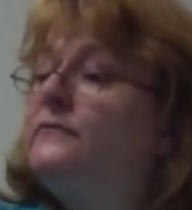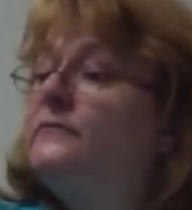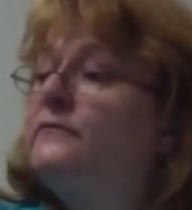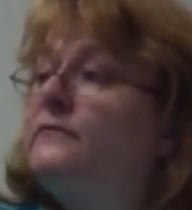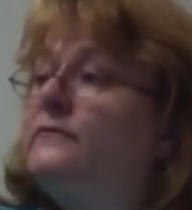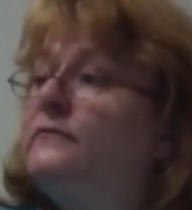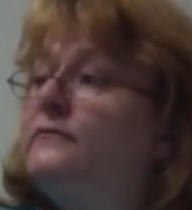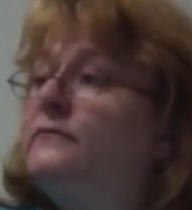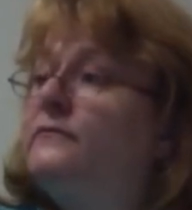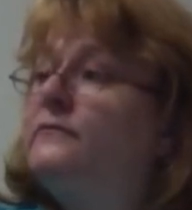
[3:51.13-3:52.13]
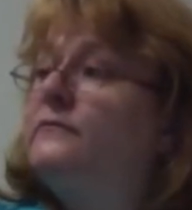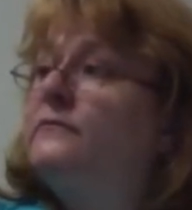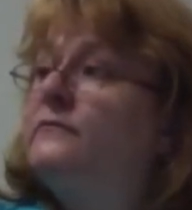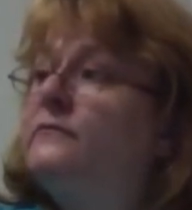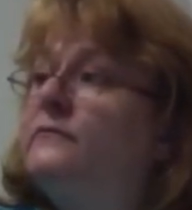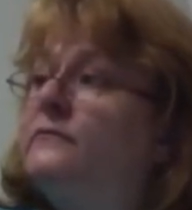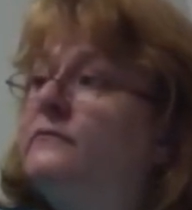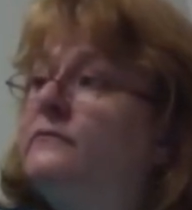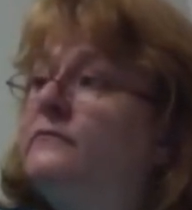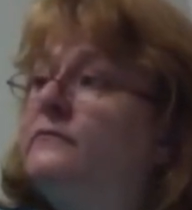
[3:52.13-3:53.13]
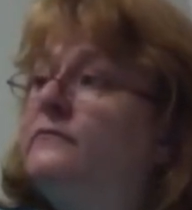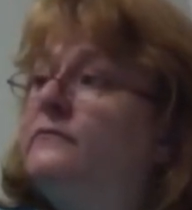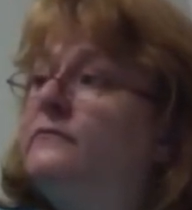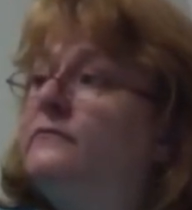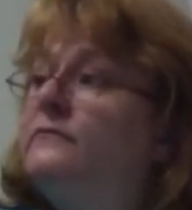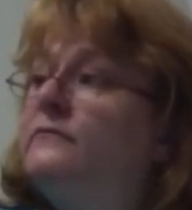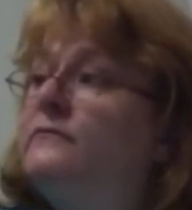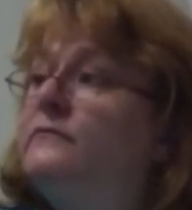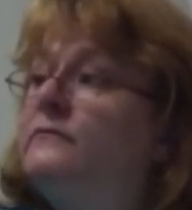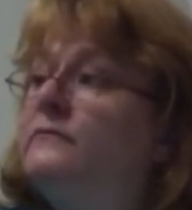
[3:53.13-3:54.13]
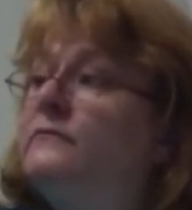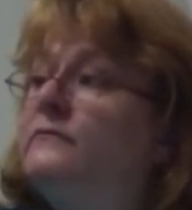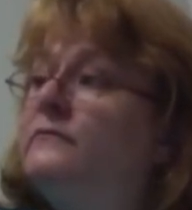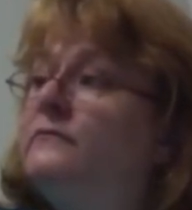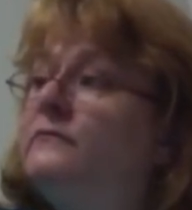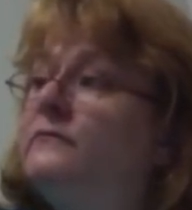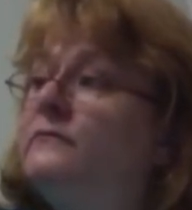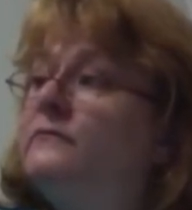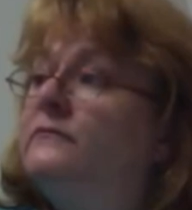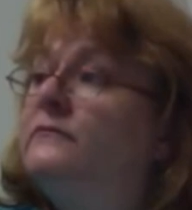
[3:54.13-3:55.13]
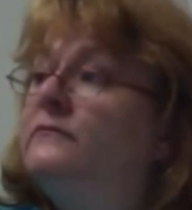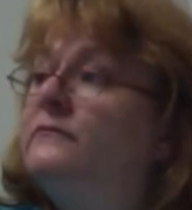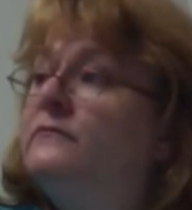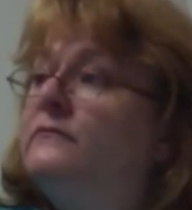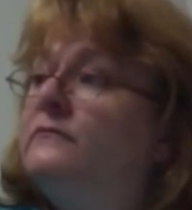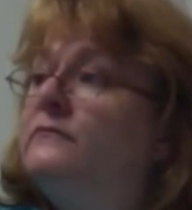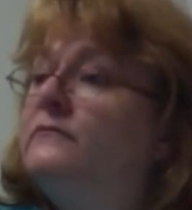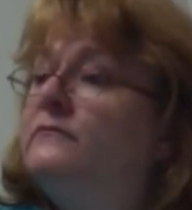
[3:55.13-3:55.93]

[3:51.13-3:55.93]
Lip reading: [no speech]